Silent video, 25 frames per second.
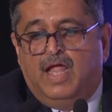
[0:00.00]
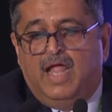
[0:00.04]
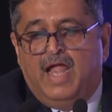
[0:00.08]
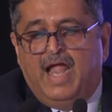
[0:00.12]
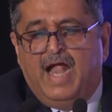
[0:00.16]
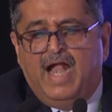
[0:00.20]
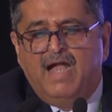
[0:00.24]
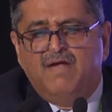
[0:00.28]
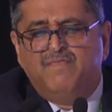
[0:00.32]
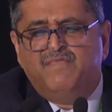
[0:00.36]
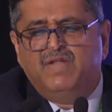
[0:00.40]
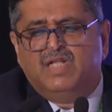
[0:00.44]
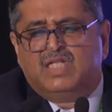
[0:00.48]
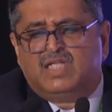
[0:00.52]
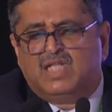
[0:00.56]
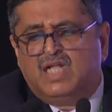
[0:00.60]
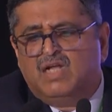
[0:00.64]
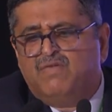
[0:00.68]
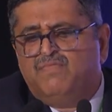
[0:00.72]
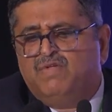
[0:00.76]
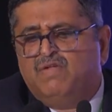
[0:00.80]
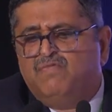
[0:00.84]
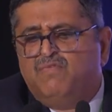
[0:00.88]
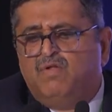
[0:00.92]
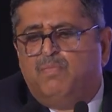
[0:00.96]
And we
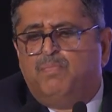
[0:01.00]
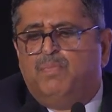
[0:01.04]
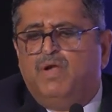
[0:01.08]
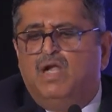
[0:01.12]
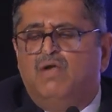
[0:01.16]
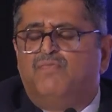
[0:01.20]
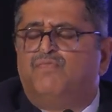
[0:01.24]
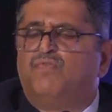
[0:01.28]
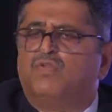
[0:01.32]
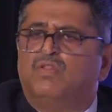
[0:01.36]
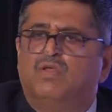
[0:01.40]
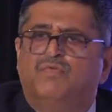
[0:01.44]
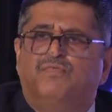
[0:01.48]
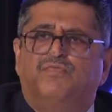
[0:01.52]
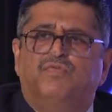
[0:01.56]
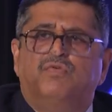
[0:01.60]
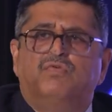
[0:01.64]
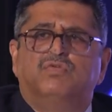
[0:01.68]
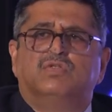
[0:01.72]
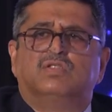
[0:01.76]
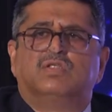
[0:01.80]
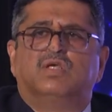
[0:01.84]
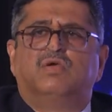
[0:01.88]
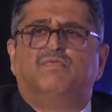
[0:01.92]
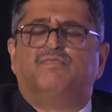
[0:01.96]
said we will build for the
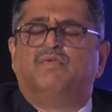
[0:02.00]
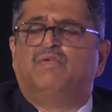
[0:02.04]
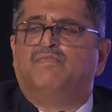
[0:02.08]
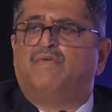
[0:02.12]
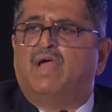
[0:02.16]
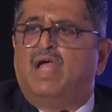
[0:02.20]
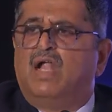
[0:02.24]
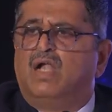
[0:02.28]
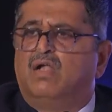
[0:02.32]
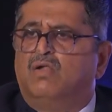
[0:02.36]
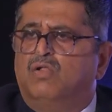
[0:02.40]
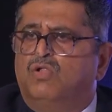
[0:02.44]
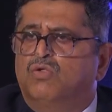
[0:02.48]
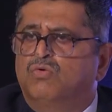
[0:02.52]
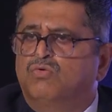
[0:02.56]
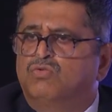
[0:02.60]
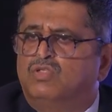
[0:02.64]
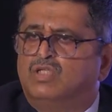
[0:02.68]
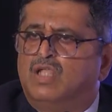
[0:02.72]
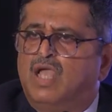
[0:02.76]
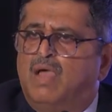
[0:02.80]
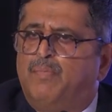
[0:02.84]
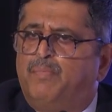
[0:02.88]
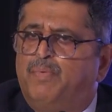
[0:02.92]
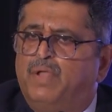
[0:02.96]
future. We've had huge
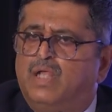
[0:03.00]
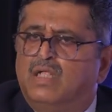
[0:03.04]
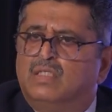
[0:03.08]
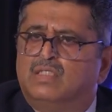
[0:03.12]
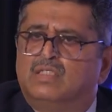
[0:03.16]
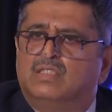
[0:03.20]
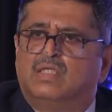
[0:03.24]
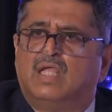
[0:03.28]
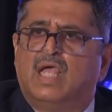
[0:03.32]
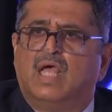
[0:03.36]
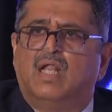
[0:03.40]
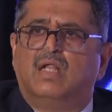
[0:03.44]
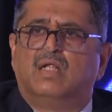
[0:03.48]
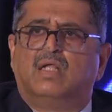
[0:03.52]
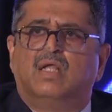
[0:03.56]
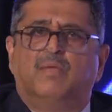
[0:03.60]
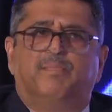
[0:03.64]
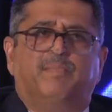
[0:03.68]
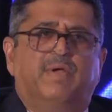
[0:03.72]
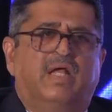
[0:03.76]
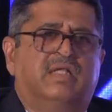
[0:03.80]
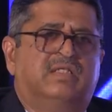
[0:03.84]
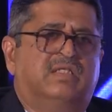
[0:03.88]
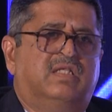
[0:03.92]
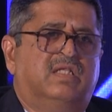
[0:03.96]
capex,
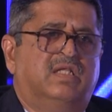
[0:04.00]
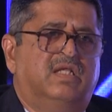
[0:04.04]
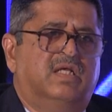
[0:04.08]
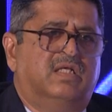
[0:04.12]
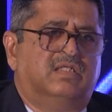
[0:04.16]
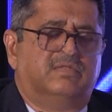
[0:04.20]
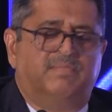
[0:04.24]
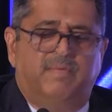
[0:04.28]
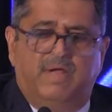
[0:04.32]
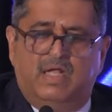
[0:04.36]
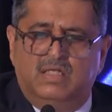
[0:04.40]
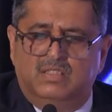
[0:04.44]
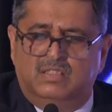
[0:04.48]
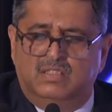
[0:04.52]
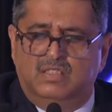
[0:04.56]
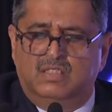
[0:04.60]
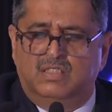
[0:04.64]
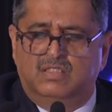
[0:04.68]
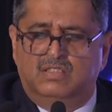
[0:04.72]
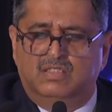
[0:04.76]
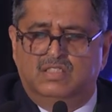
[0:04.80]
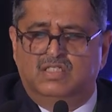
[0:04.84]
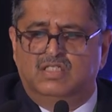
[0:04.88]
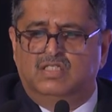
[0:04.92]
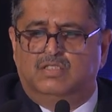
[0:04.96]
capacity
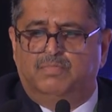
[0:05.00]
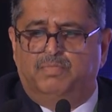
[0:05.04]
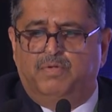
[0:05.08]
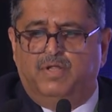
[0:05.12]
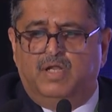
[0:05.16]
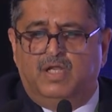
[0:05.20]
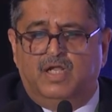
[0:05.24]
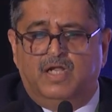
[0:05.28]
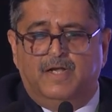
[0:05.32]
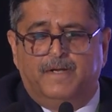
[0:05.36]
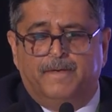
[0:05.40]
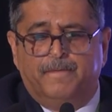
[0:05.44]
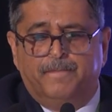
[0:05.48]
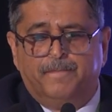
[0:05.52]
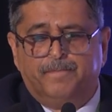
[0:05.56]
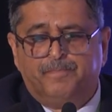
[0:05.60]
expansions in this period.